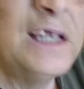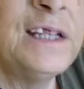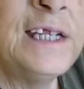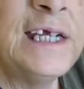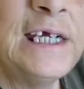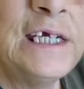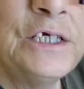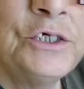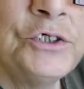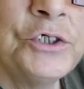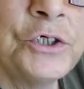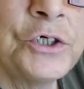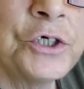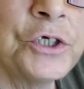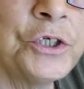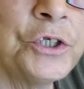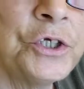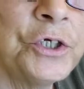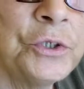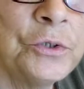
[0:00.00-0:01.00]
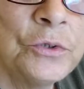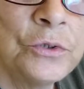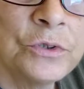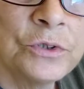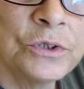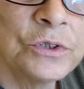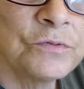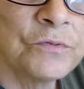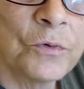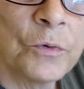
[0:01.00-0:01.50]
These you can
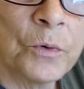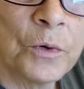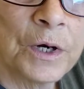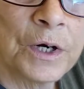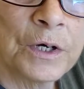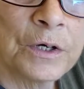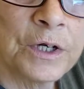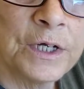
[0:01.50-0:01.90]
use for